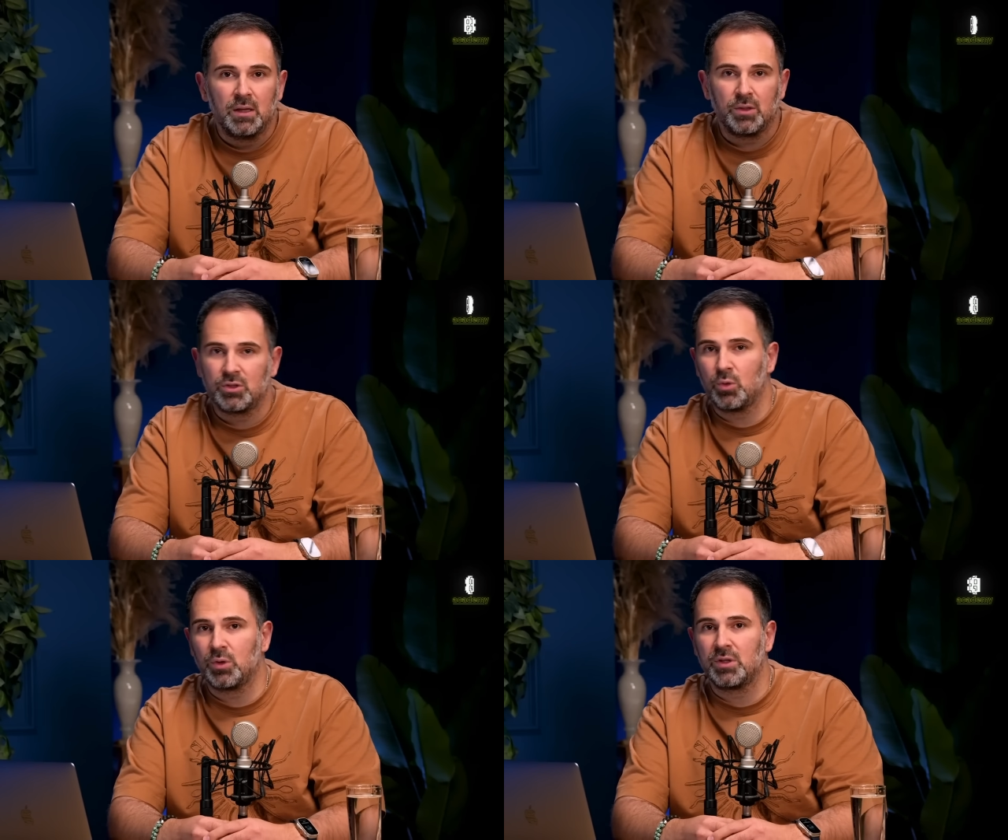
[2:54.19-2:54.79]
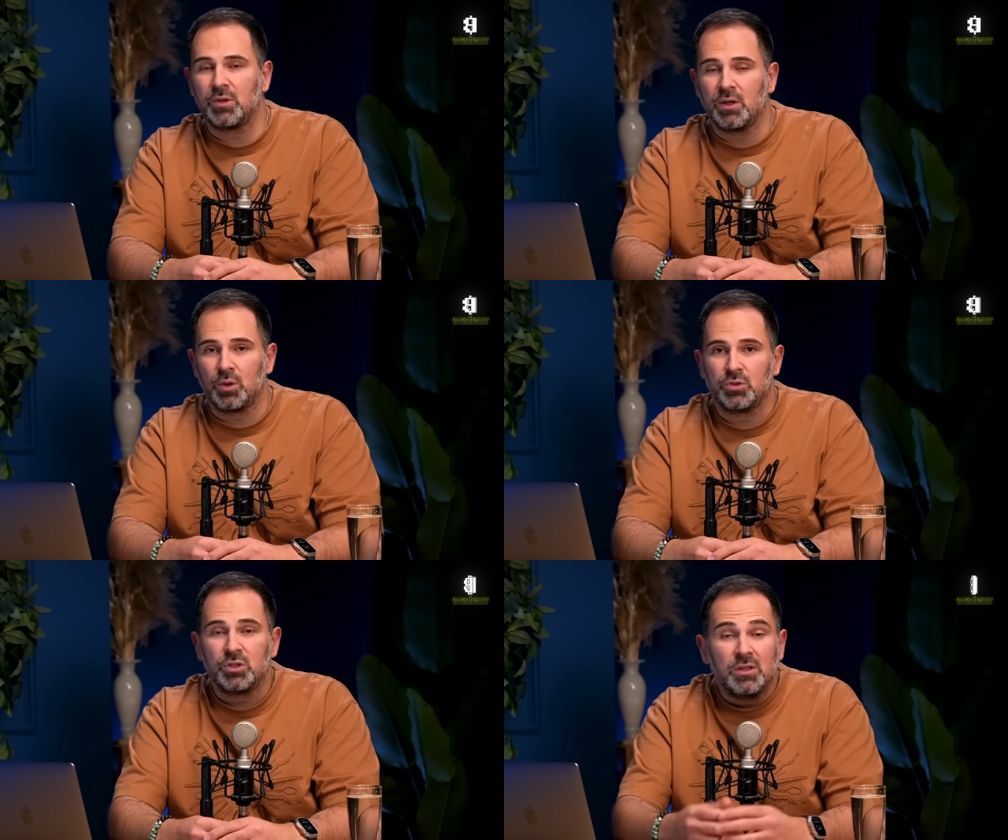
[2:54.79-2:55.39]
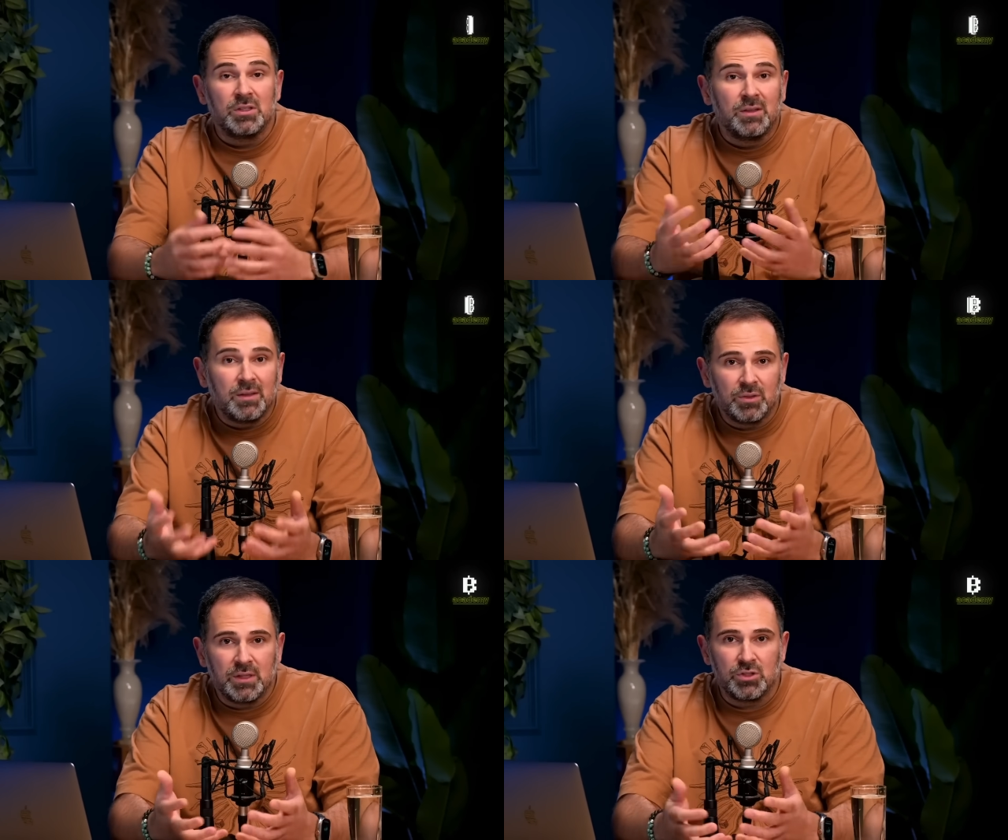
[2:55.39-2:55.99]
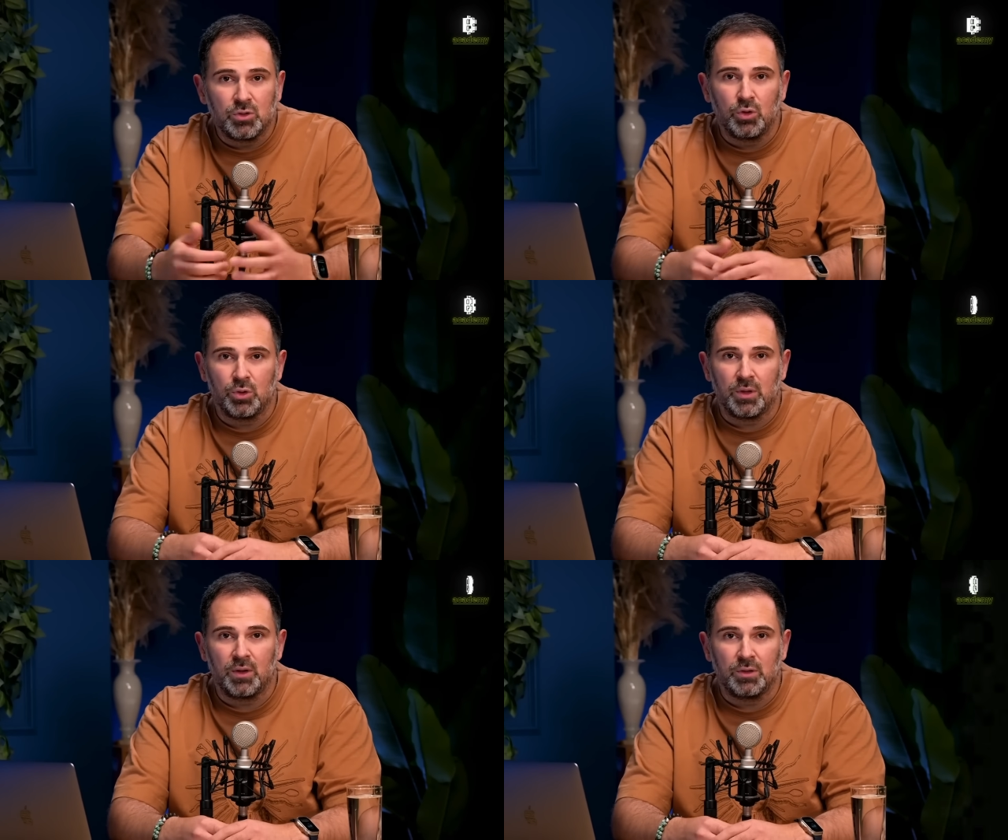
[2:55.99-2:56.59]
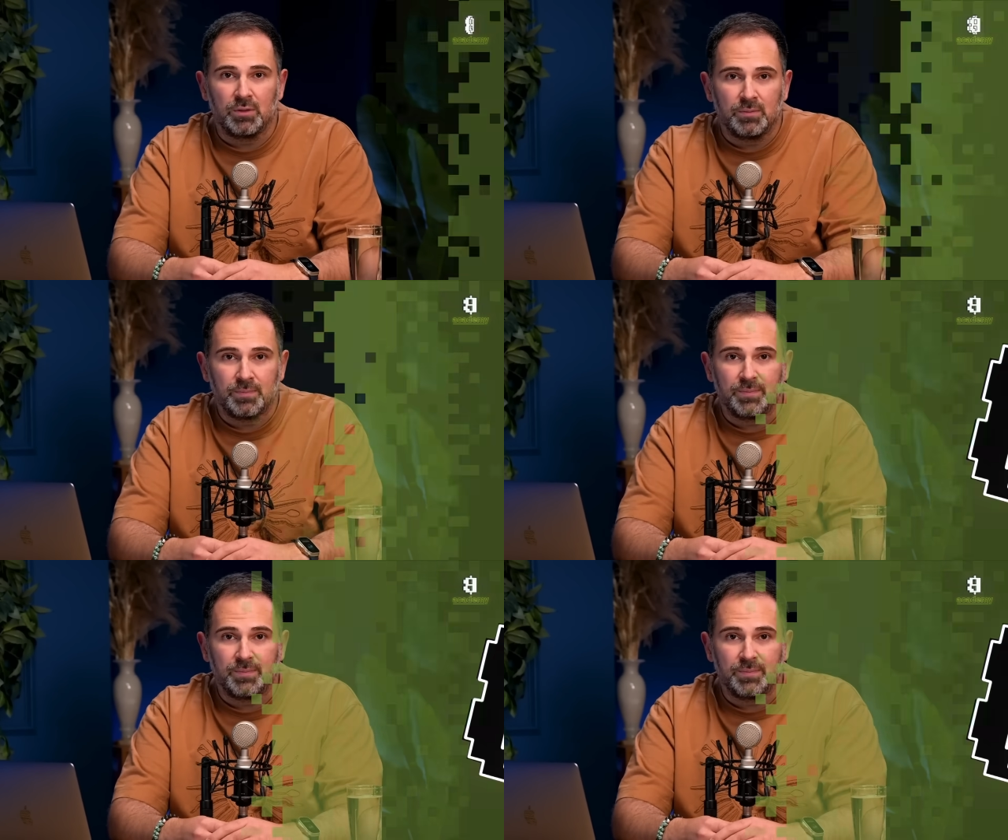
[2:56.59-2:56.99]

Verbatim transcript: So what are the options? Let's talk about it.